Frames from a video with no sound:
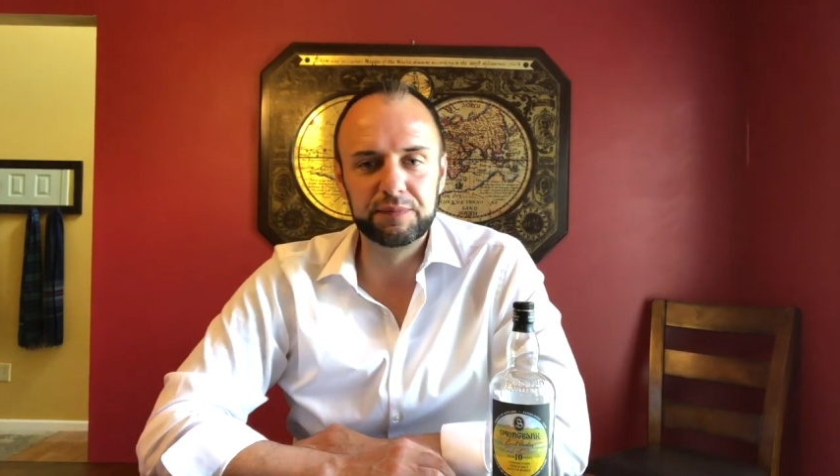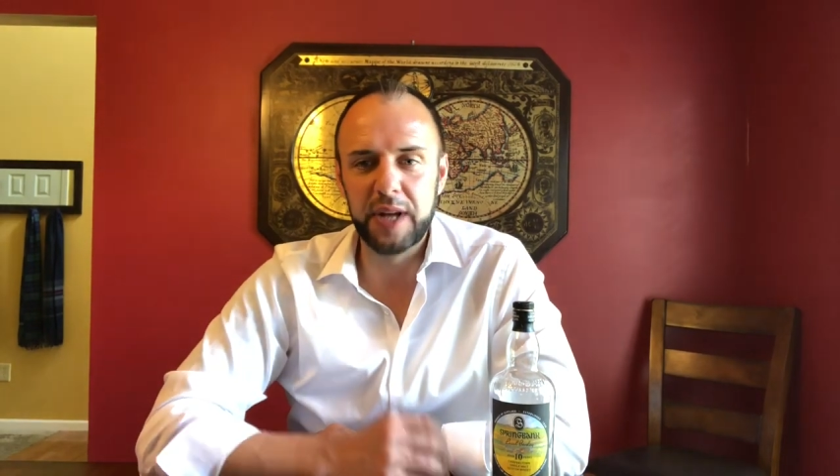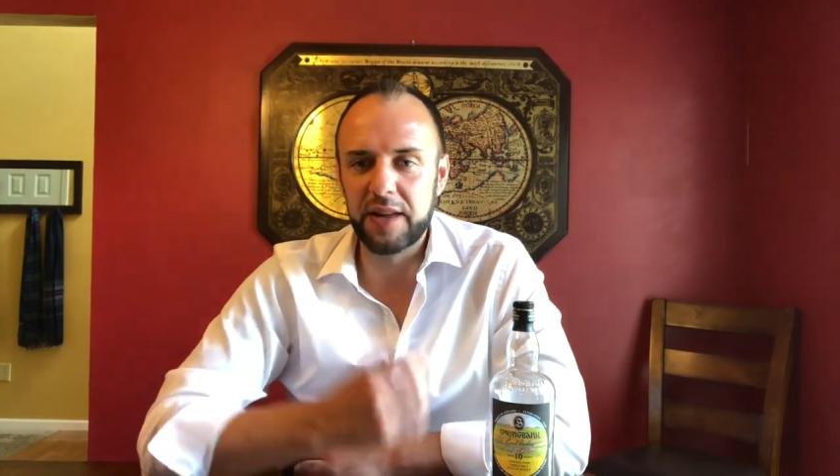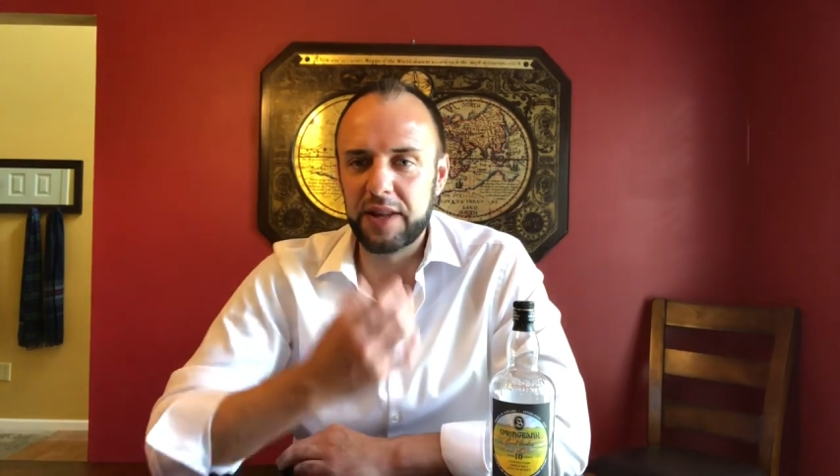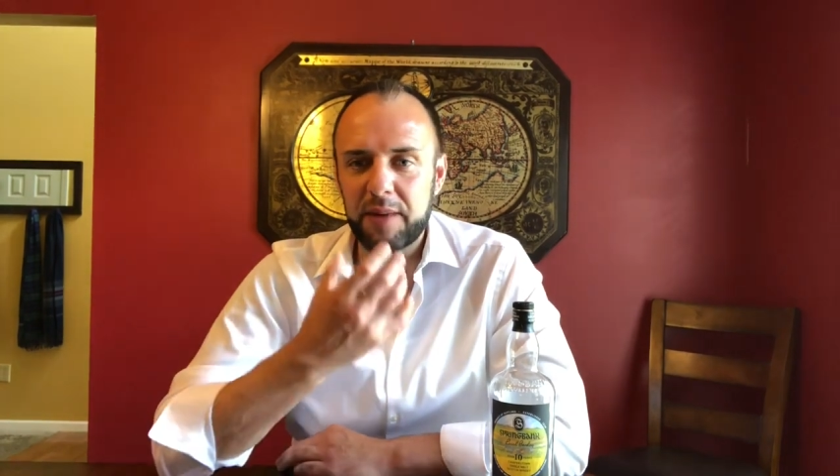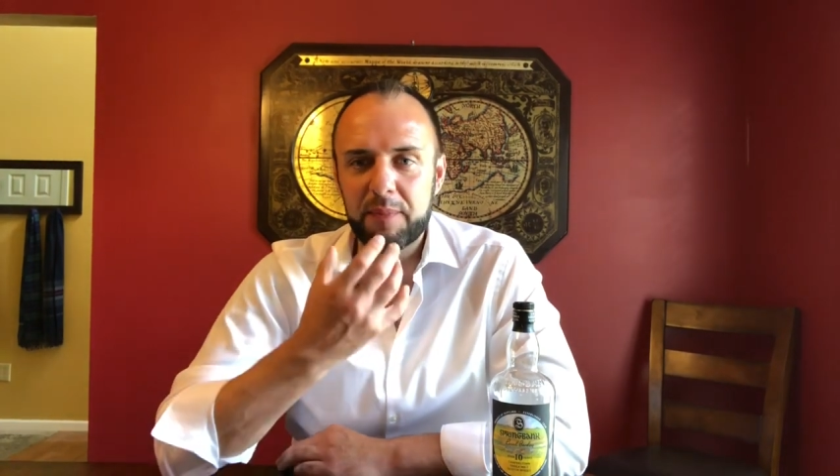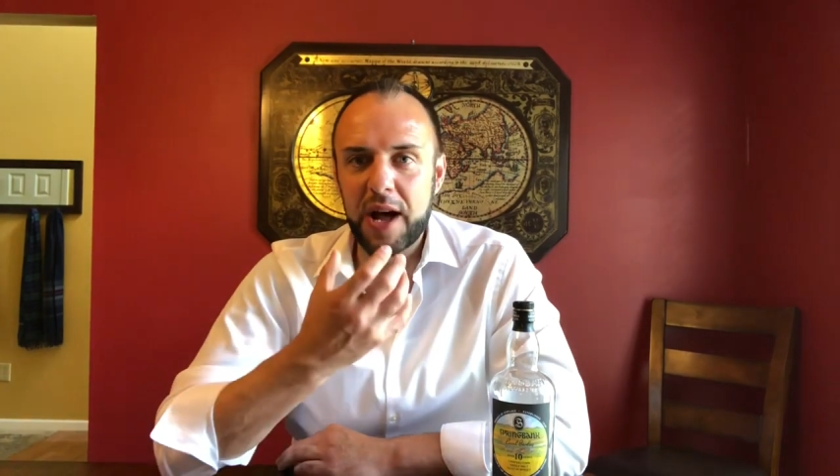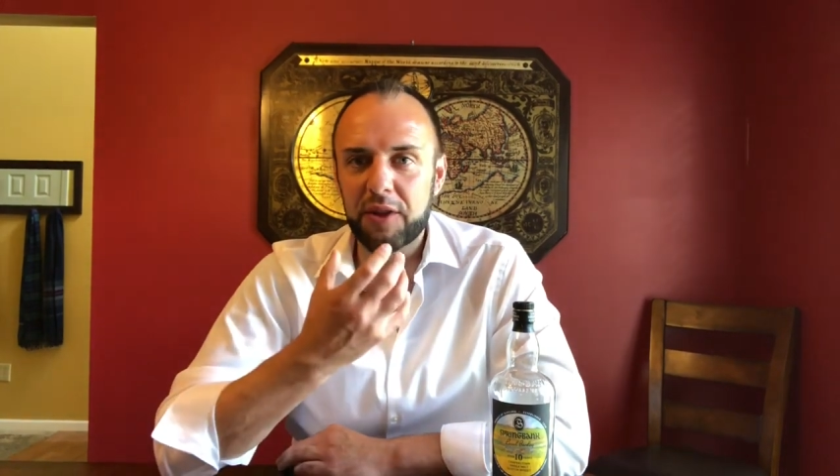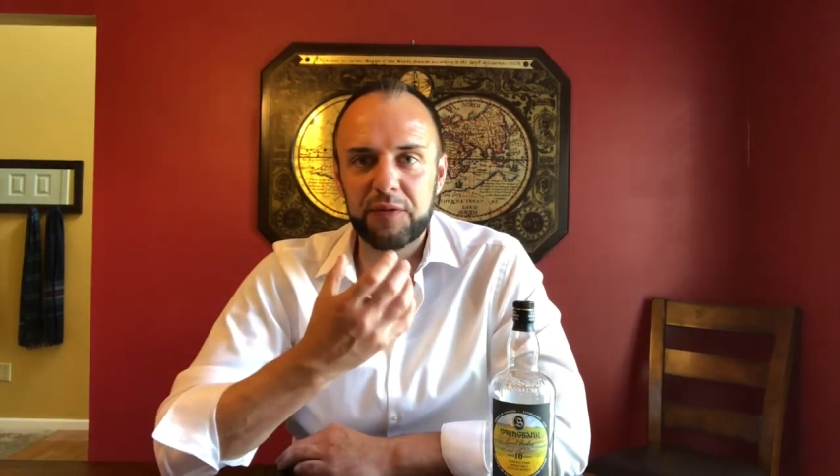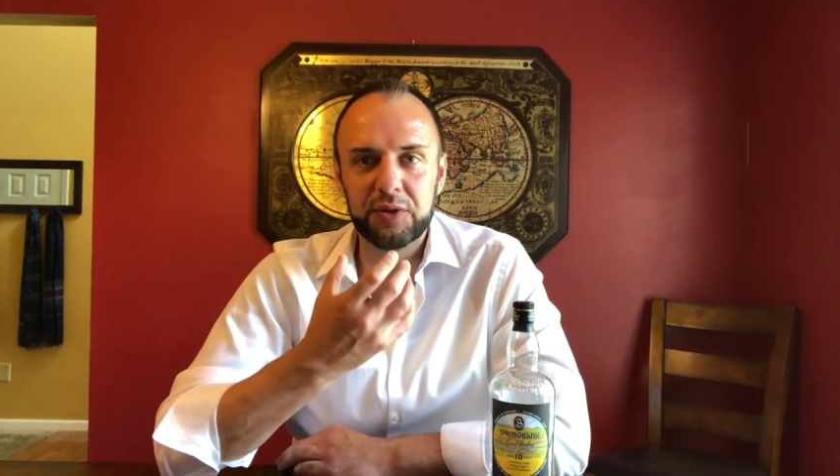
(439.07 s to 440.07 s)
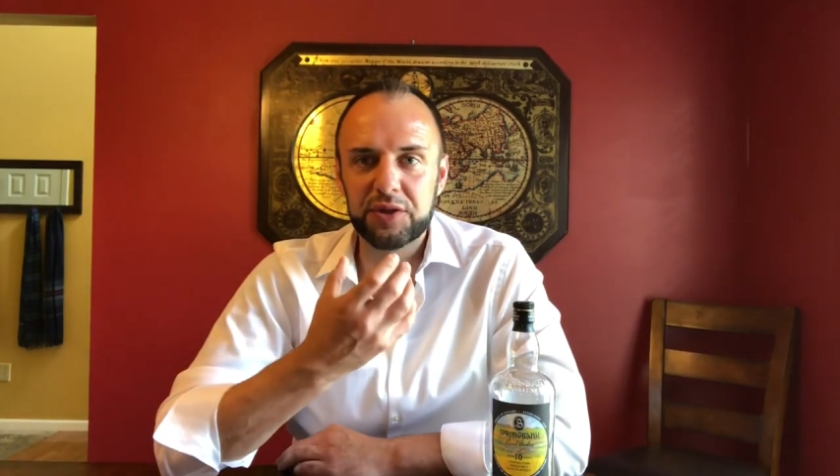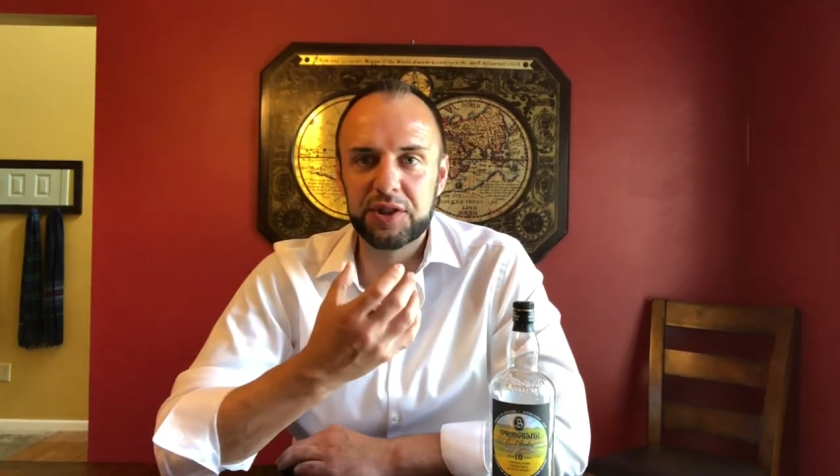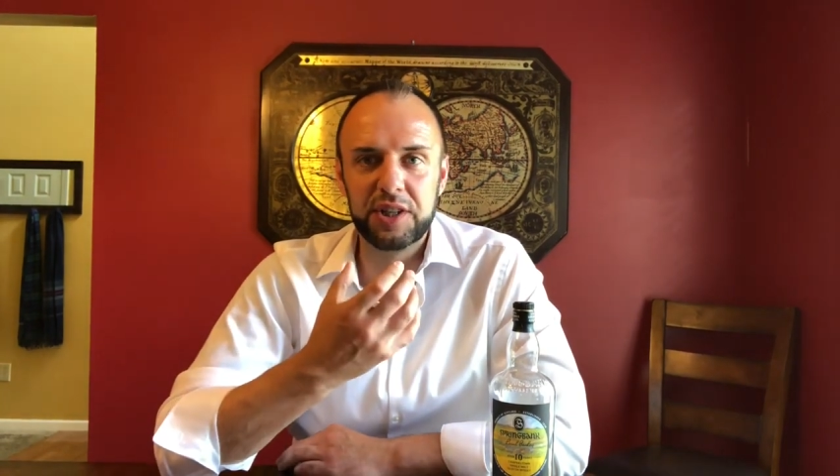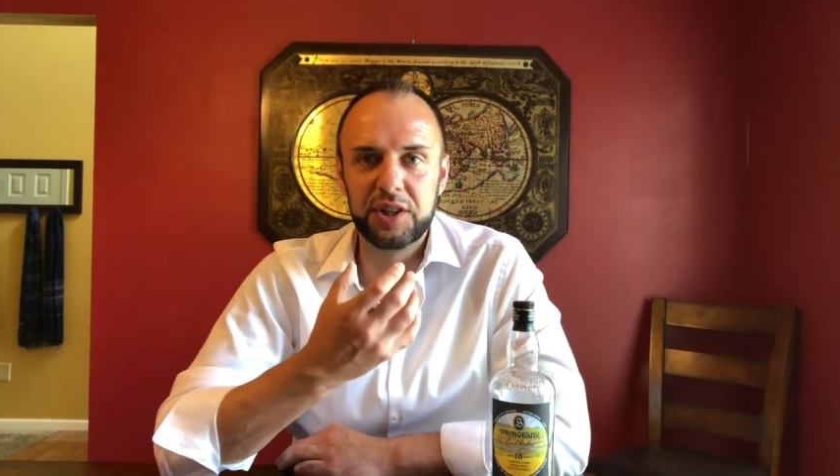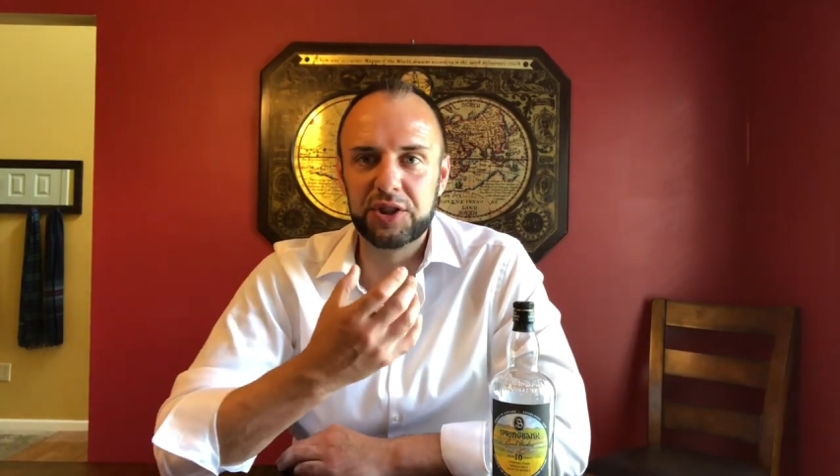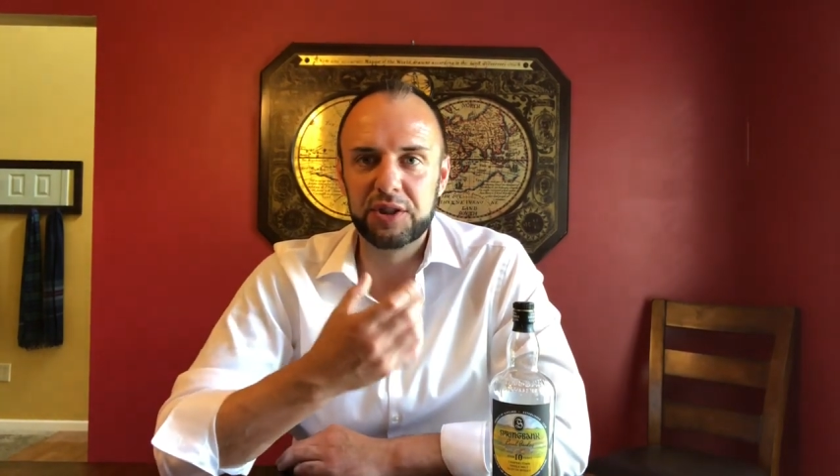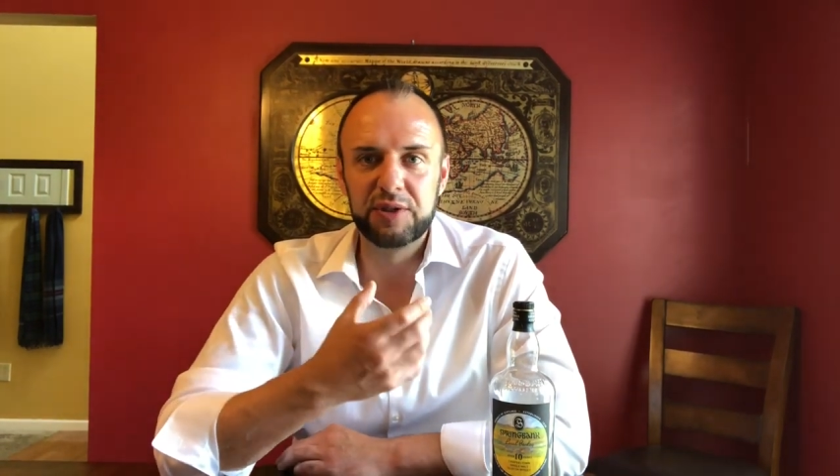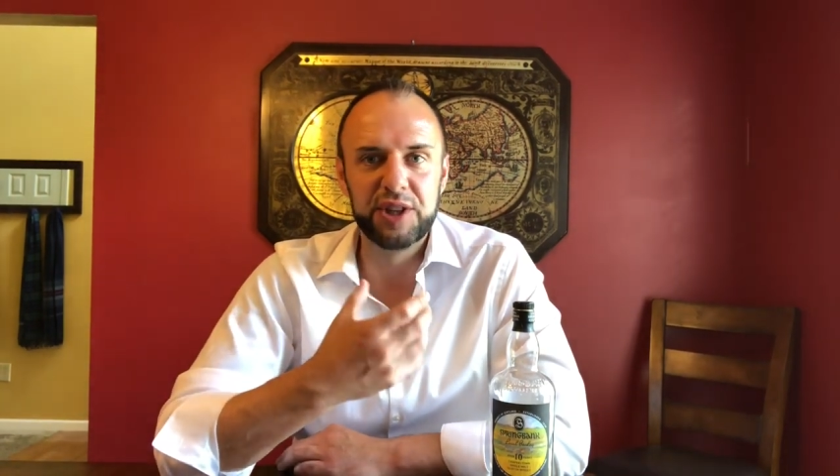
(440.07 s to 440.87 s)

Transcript: Man, that mouthfeel just gets you.